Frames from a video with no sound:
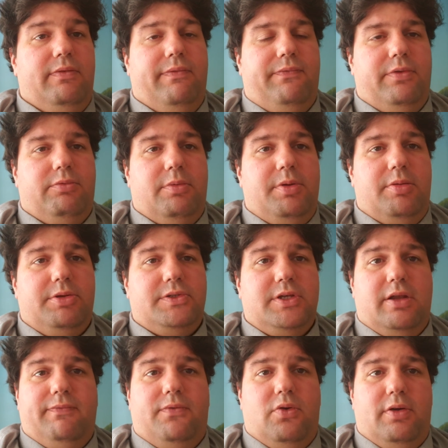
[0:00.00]
If the Republicans
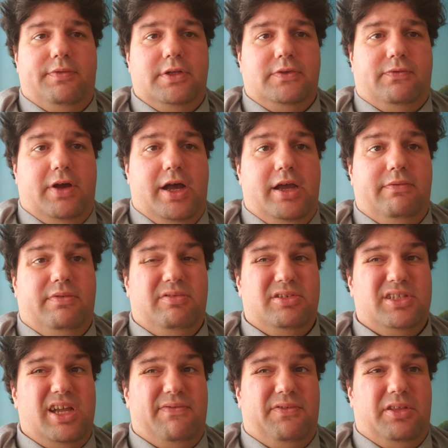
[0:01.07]
get four of these five,
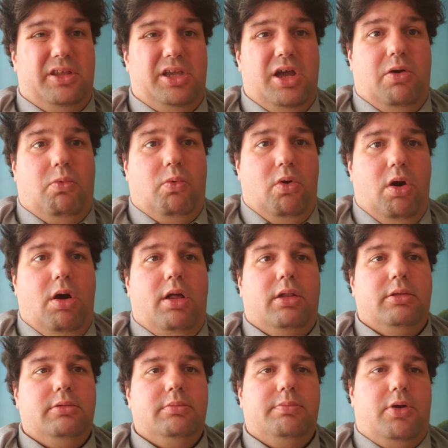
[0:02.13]
there's definitely a
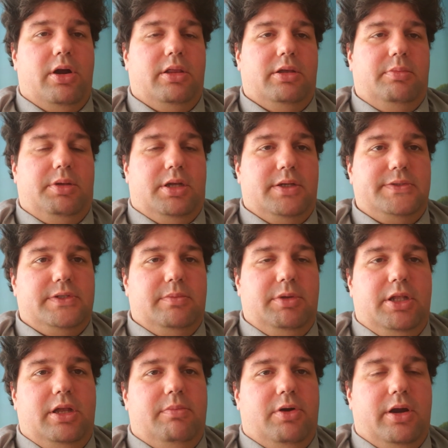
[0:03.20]
wall. Partly because the
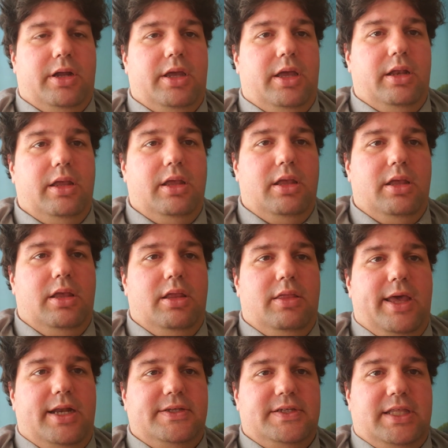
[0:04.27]
media market
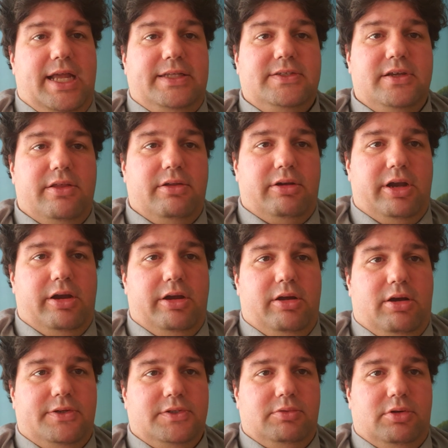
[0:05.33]
that is in that southern area
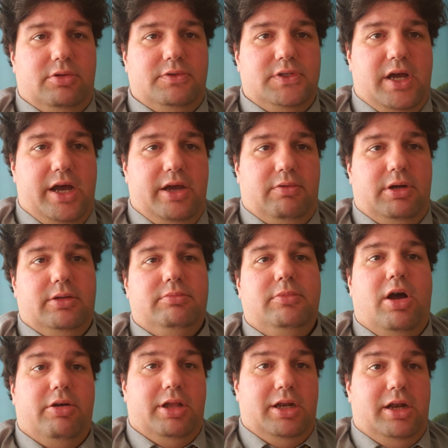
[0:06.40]
also includes Iowa.
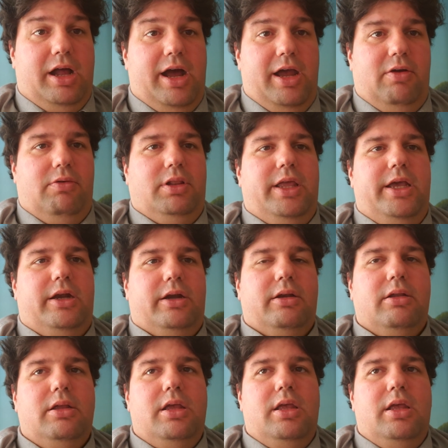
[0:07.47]
I'll get into Iowa later.